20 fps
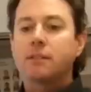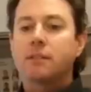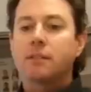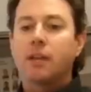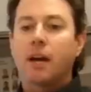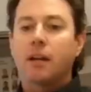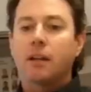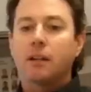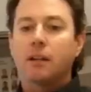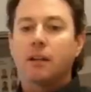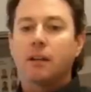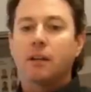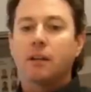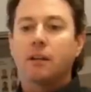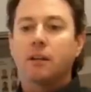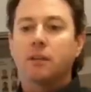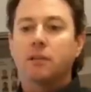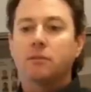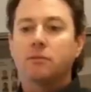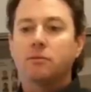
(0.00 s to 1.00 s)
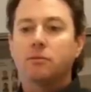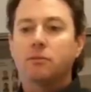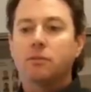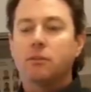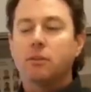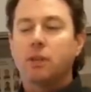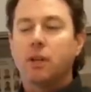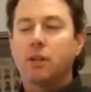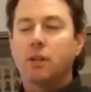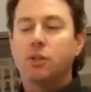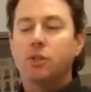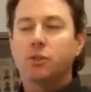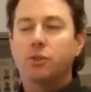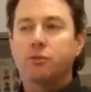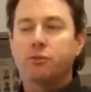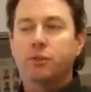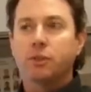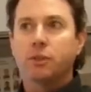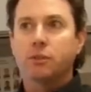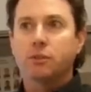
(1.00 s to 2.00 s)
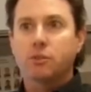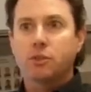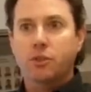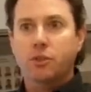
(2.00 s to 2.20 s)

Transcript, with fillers: That's not uh, a useful